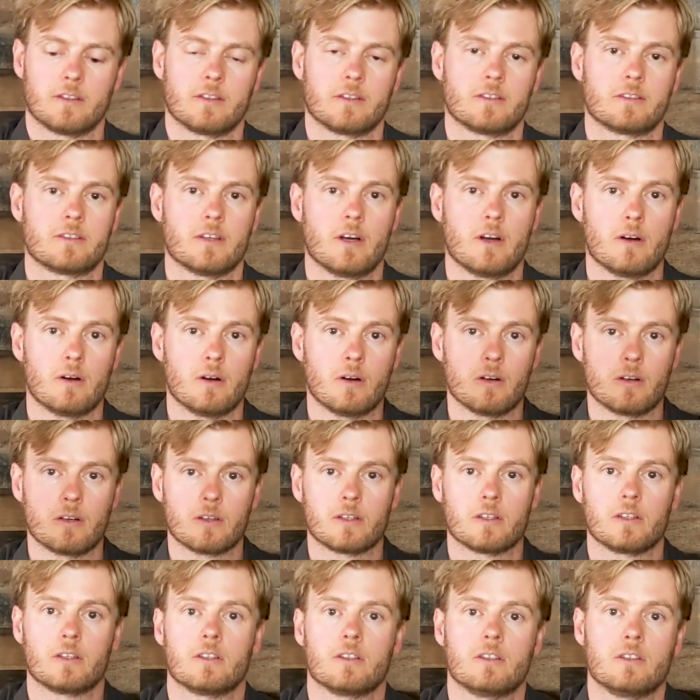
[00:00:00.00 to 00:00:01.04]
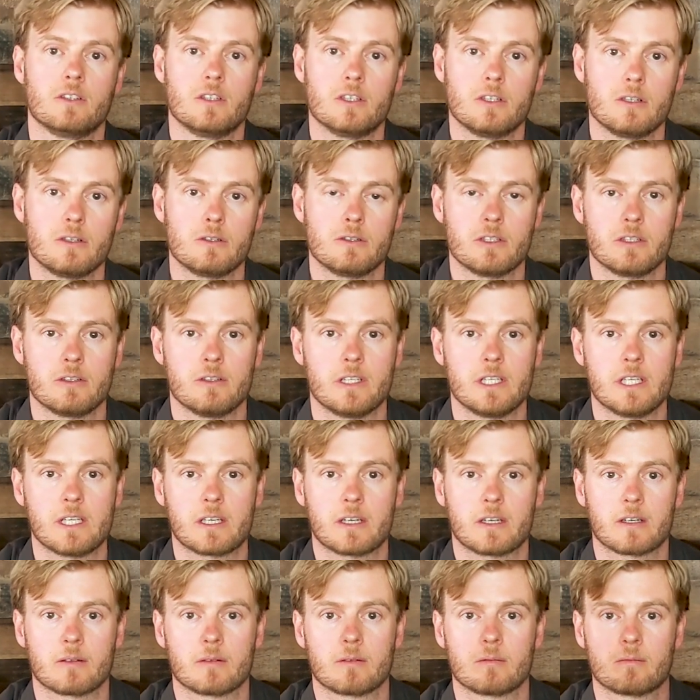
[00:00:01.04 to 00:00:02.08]
So new
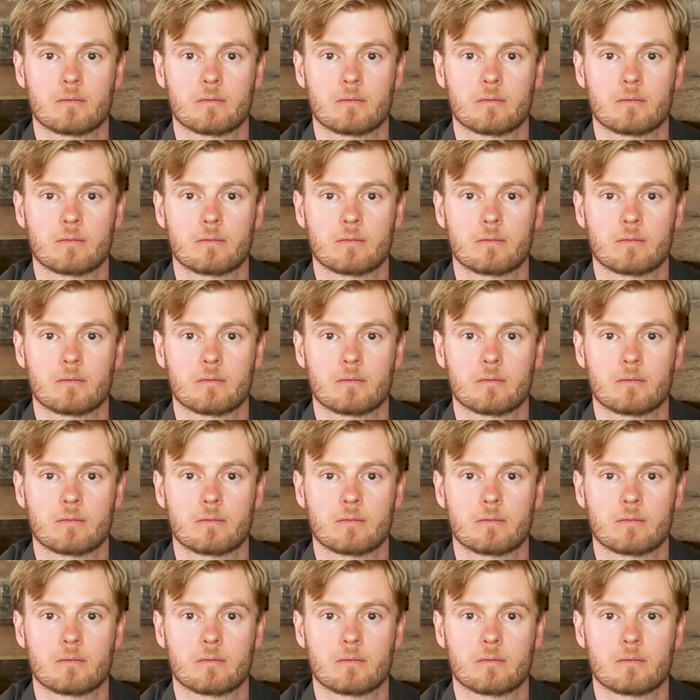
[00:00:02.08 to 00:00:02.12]
unique